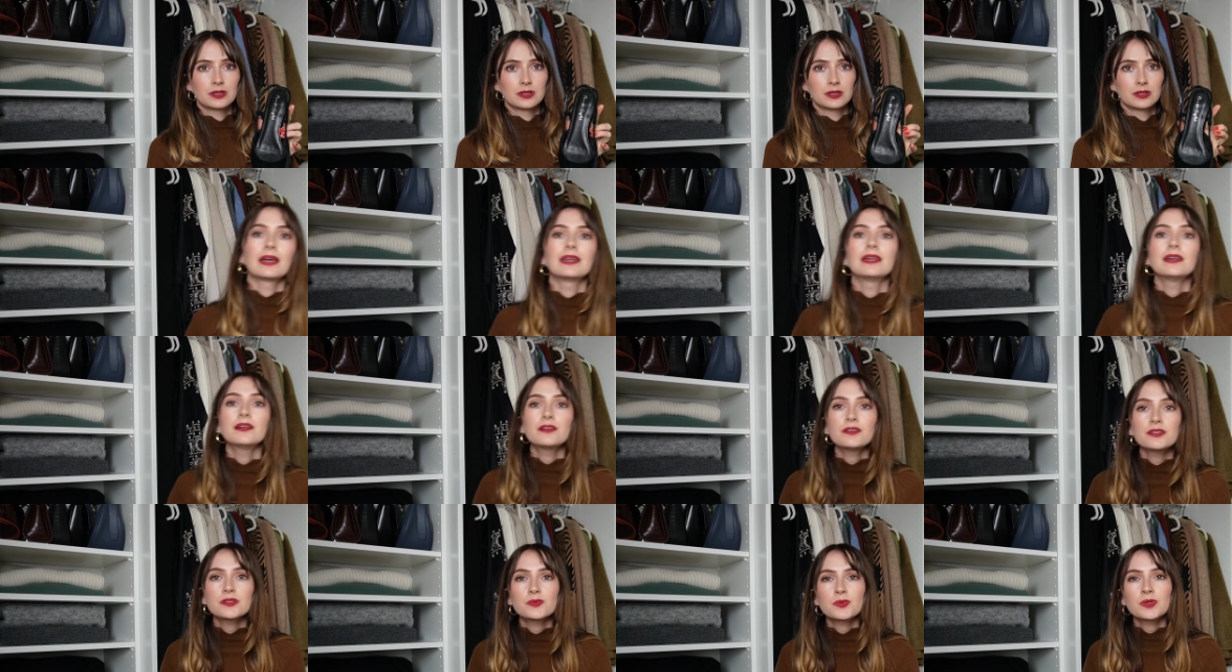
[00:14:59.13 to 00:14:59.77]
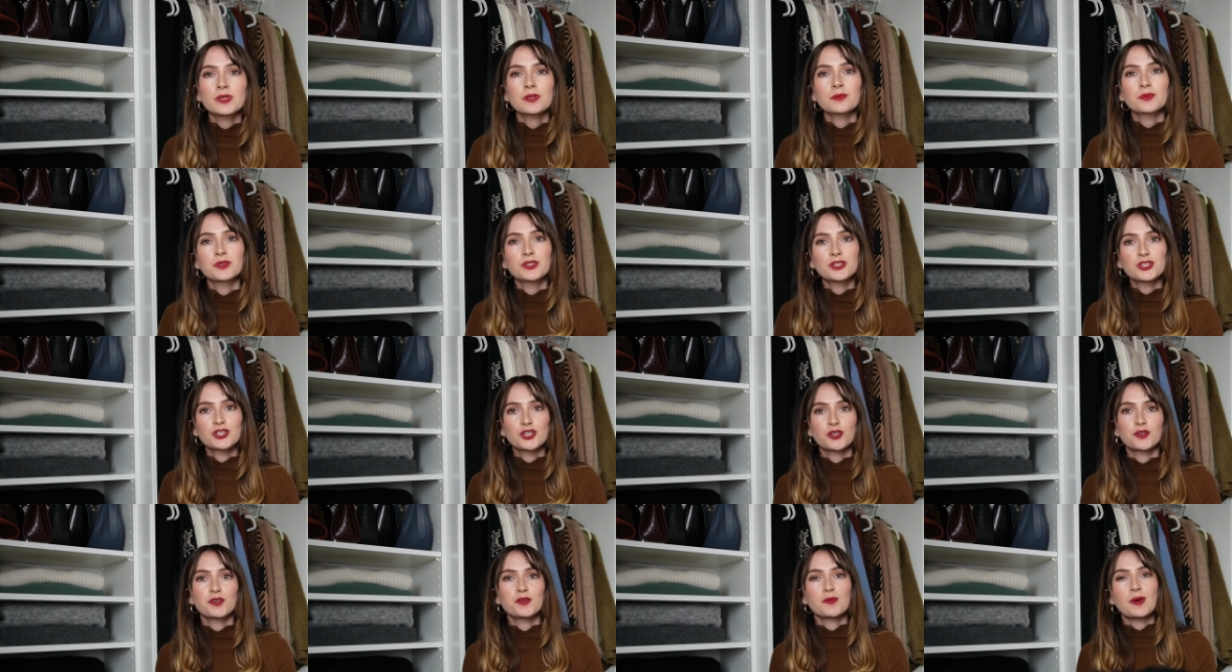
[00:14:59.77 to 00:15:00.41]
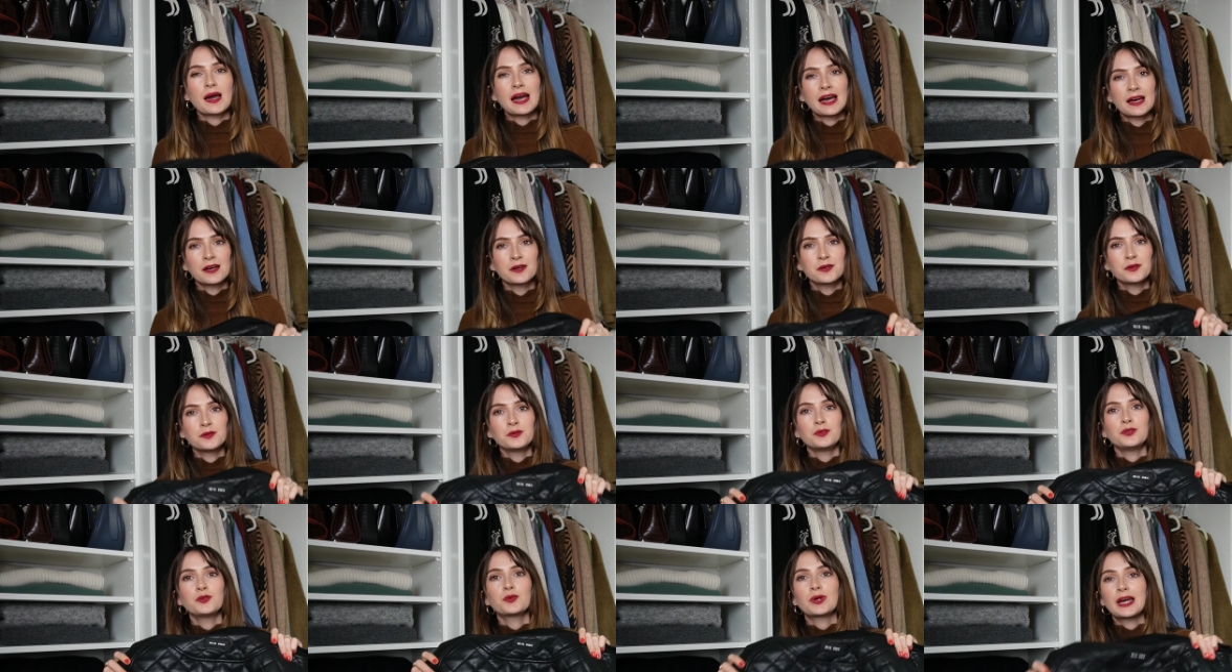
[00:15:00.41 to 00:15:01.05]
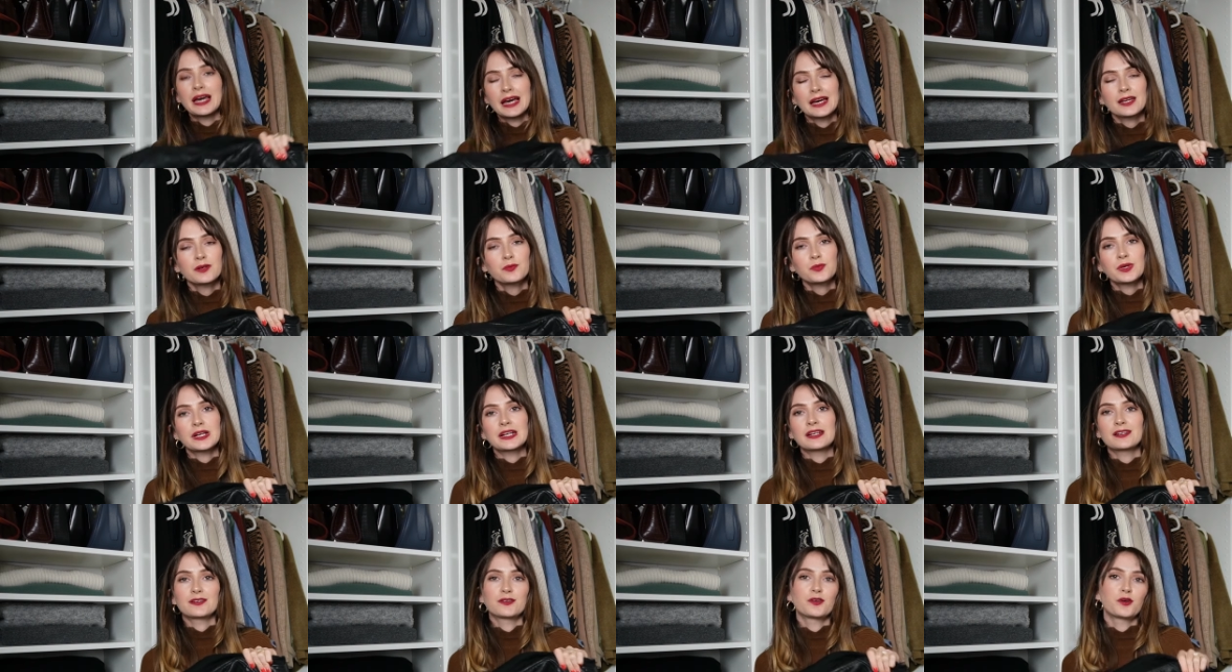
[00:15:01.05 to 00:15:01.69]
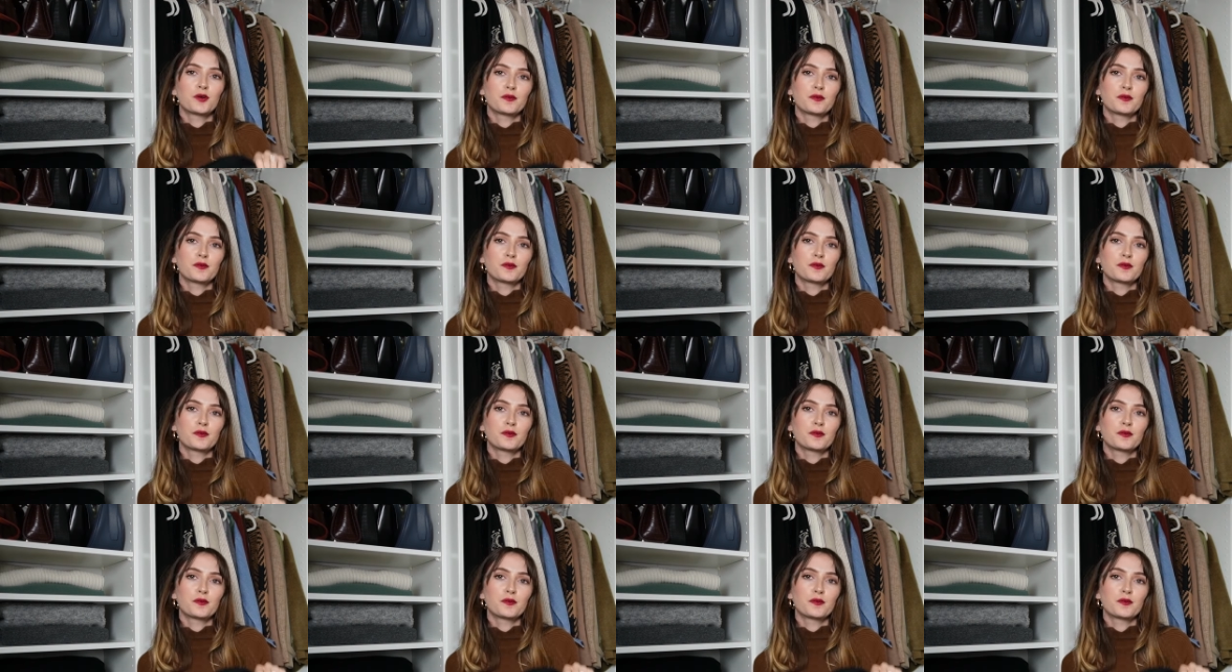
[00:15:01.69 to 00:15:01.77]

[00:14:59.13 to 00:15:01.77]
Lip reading: And here is where I'm going to show you how you can wear an